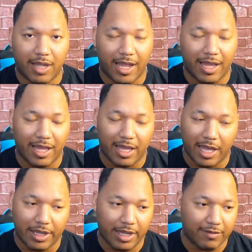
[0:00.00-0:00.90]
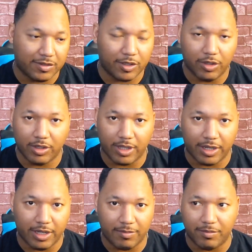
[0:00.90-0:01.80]
I'd have to go look
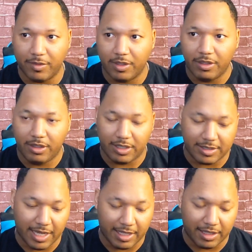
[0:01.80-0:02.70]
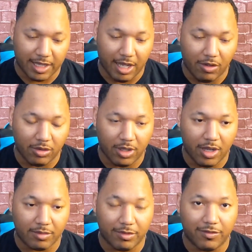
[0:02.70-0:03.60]
it up exactly how
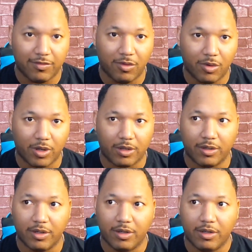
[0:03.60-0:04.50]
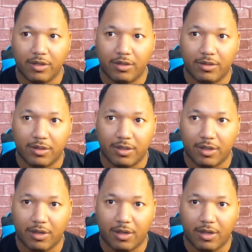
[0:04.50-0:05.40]
long before
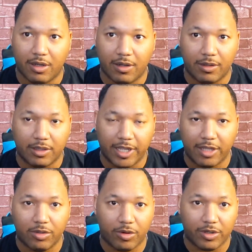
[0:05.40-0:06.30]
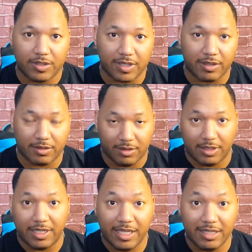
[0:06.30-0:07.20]
a landlord
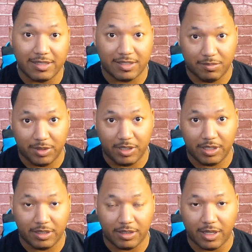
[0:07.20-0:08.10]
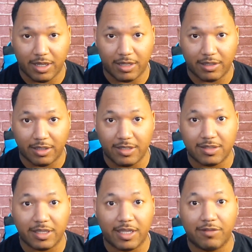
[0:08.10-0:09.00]
needs to
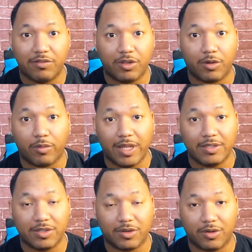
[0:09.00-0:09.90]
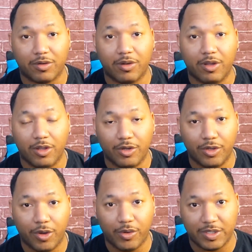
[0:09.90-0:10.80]
give their renter
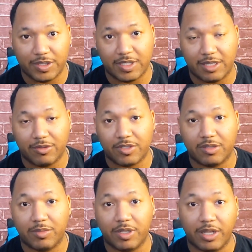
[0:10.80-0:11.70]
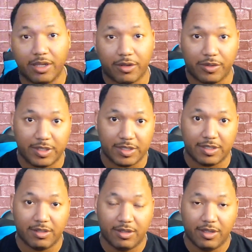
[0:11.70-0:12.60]
notice that there's going to be an
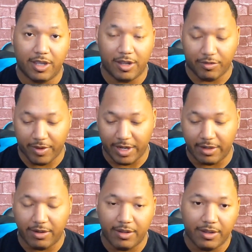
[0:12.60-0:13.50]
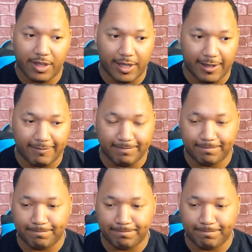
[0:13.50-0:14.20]
increase in rent. I